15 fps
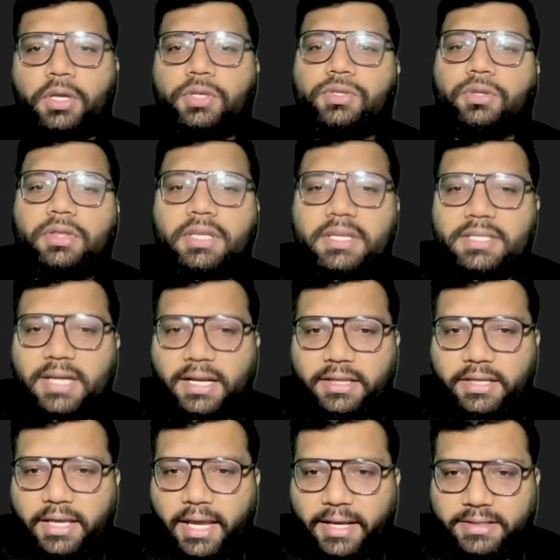So these are
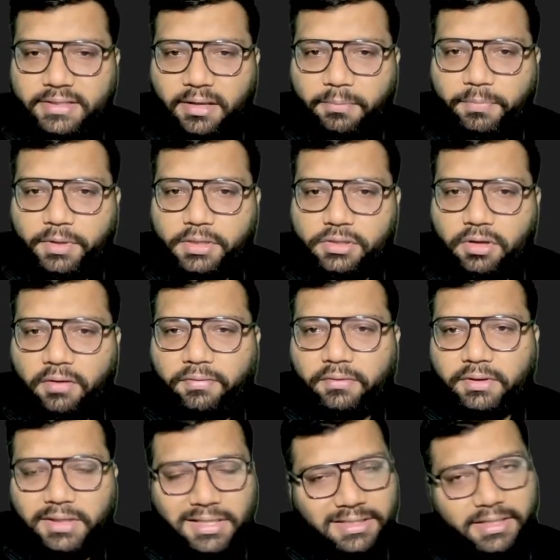the examples of
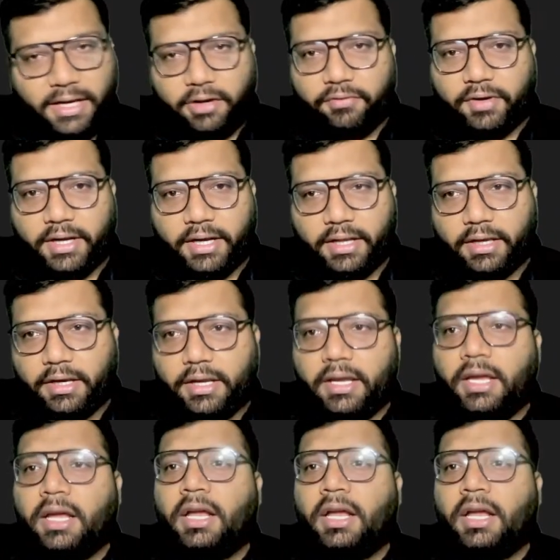this kind of a category.